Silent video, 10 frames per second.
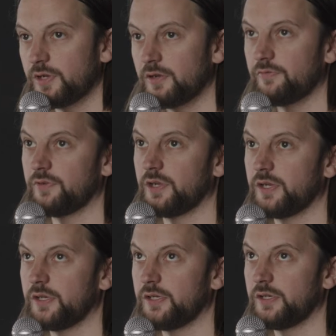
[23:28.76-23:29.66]
have
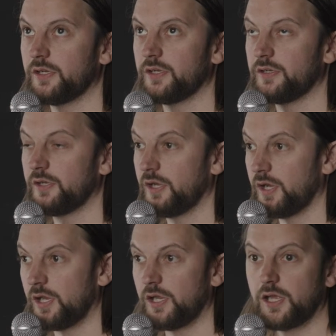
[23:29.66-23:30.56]
a
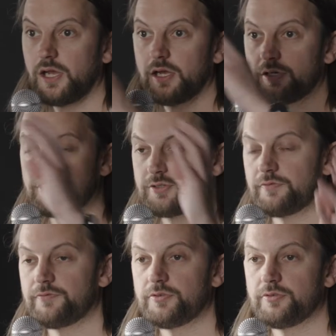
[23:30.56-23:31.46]
large
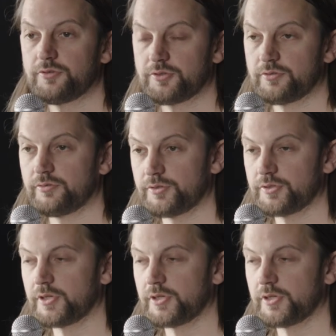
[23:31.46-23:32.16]
diffuse source.